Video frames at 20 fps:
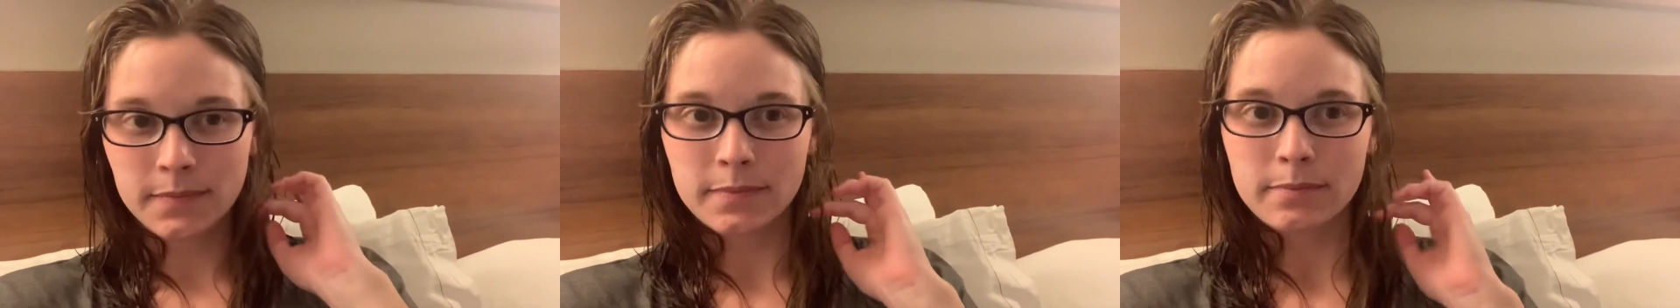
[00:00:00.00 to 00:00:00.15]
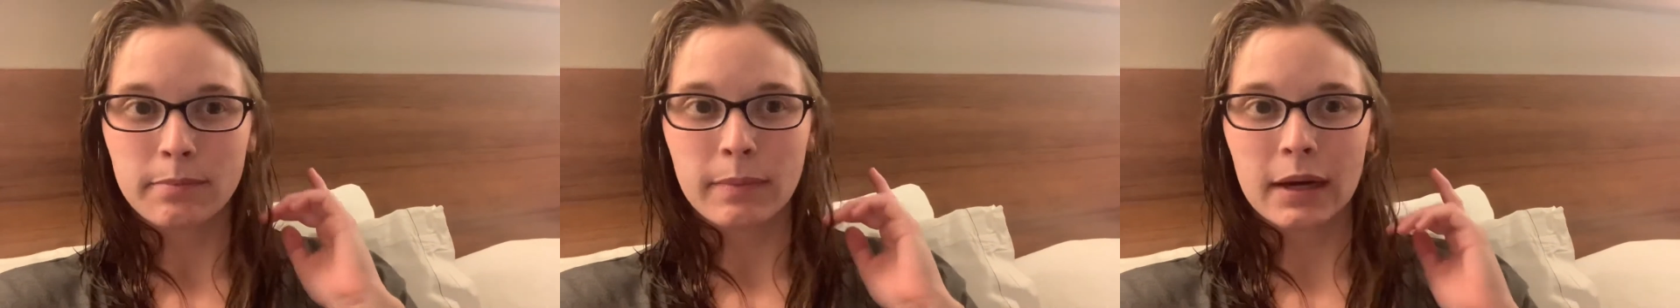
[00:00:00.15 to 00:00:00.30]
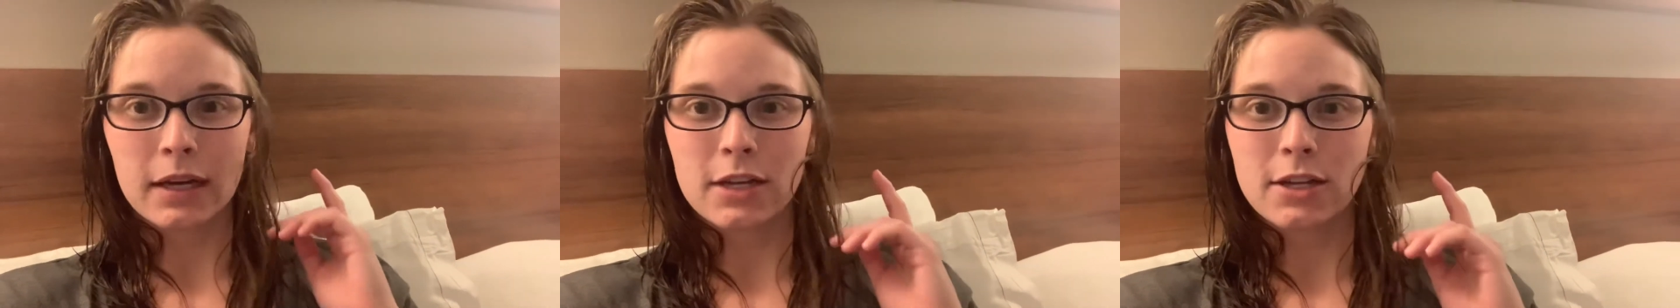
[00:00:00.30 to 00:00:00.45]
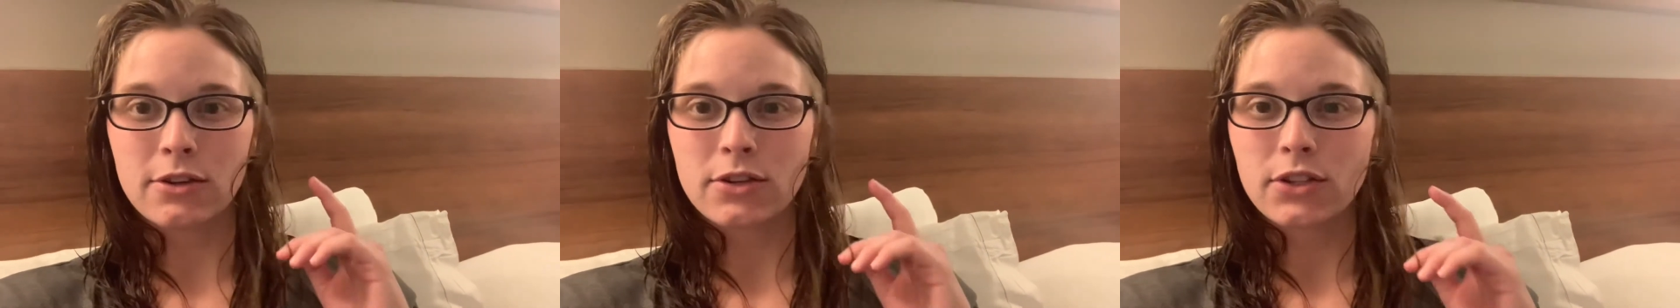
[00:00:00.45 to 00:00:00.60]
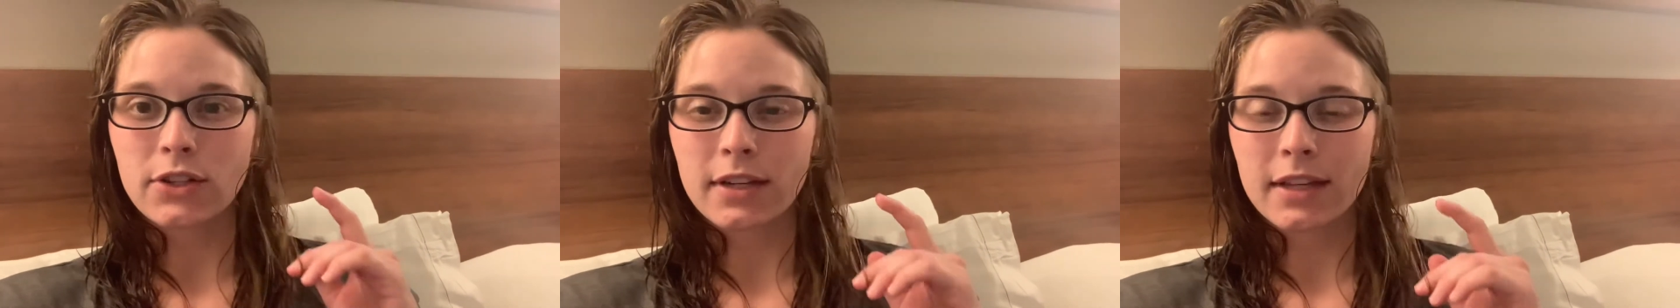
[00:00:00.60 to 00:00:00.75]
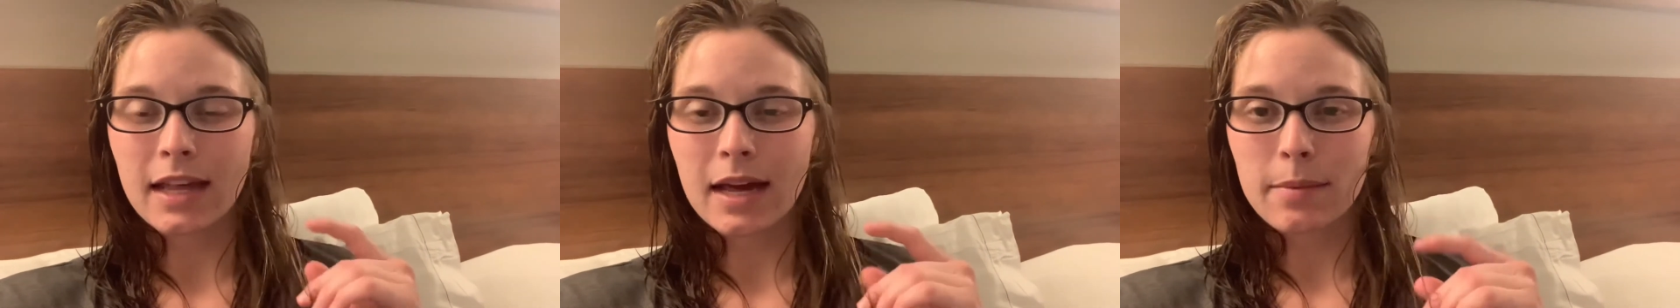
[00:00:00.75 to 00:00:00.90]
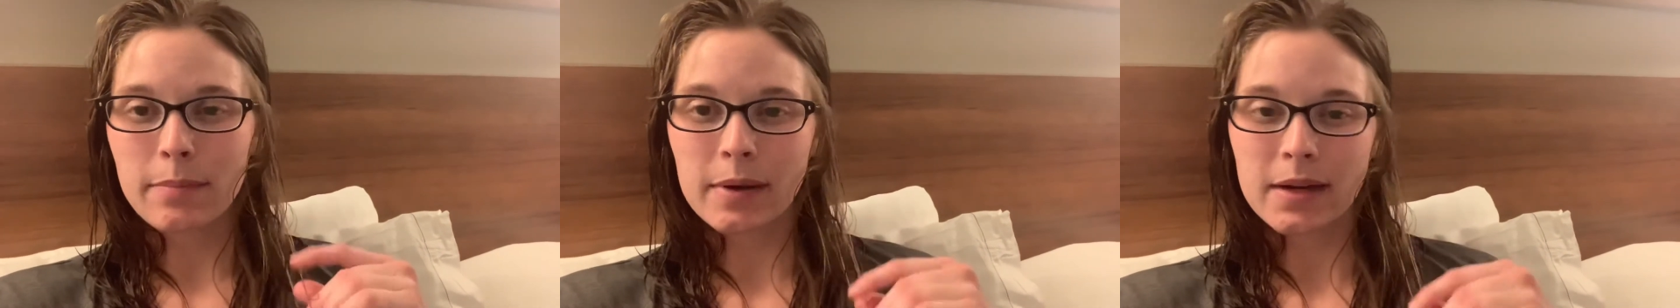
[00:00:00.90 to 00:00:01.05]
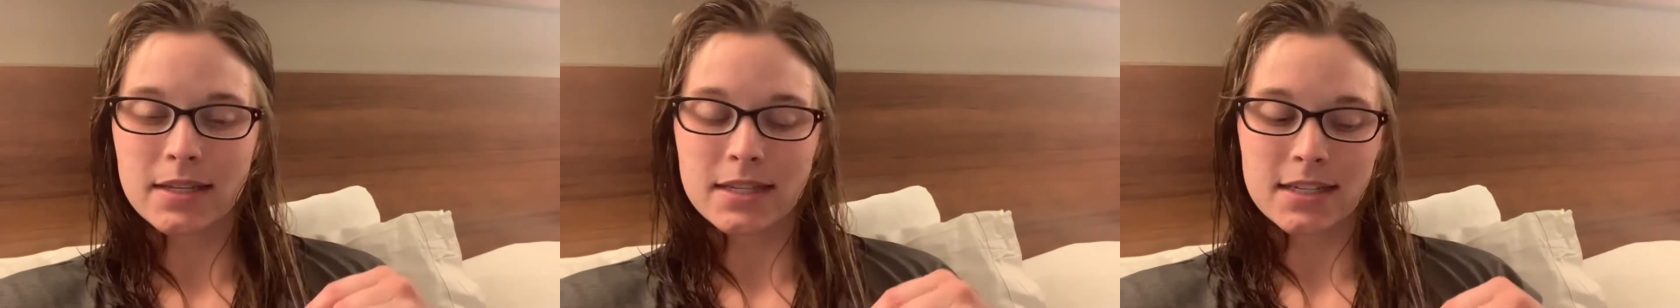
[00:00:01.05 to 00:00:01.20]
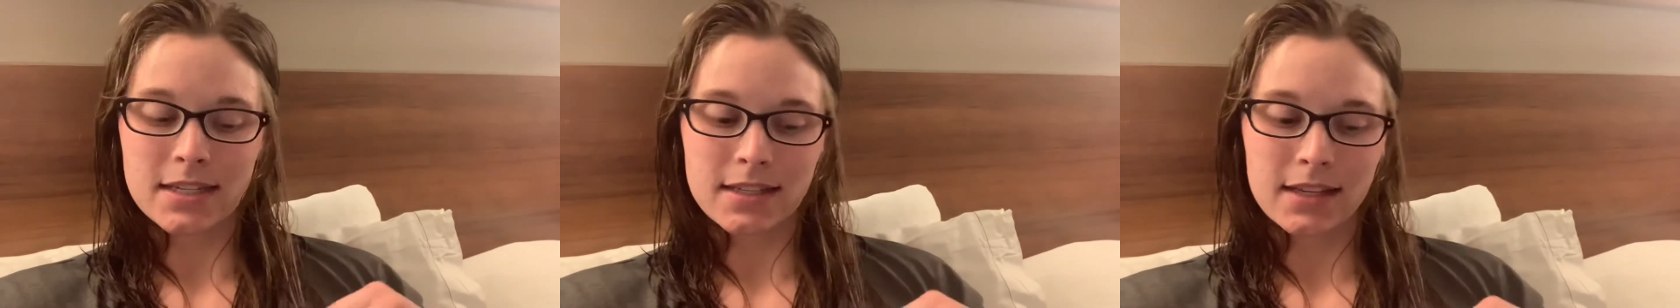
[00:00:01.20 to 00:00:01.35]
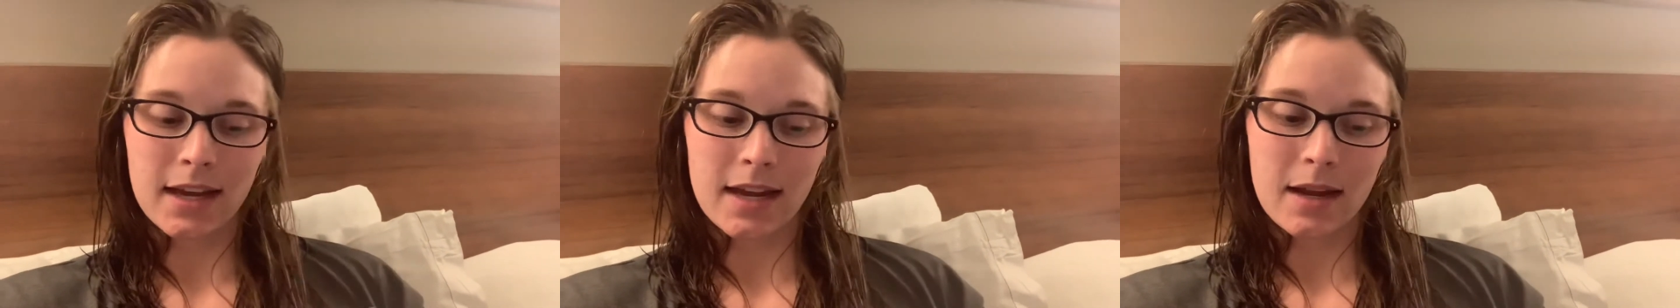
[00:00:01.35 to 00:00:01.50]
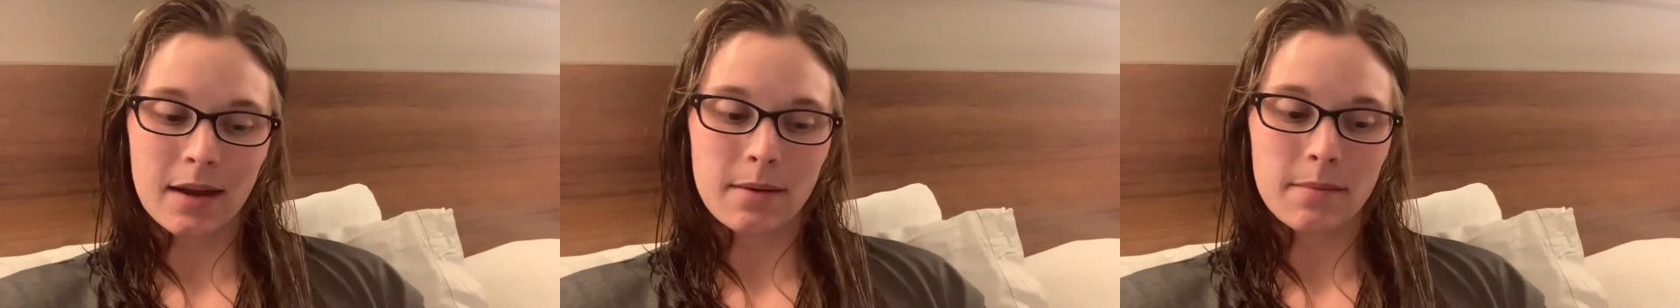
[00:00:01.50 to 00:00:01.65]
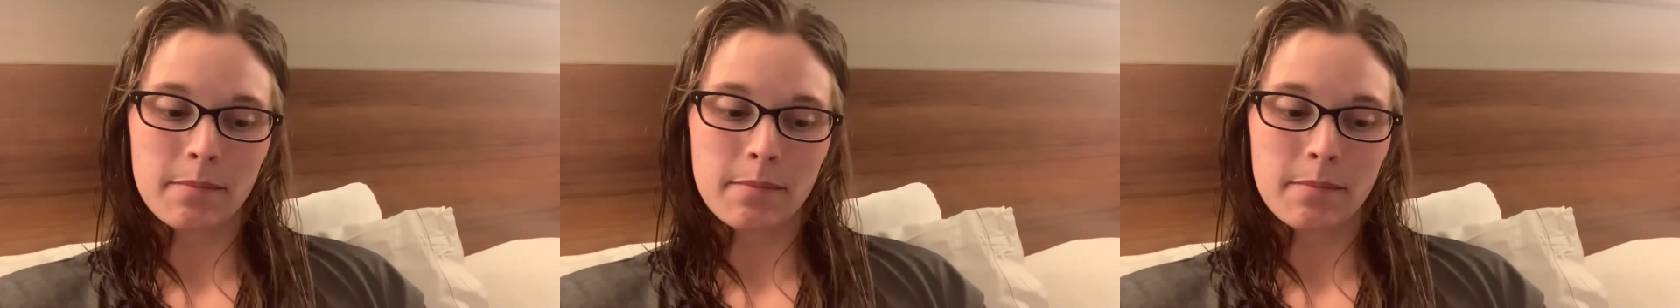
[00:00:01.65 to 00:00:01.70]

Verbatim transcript: but usually that bus is like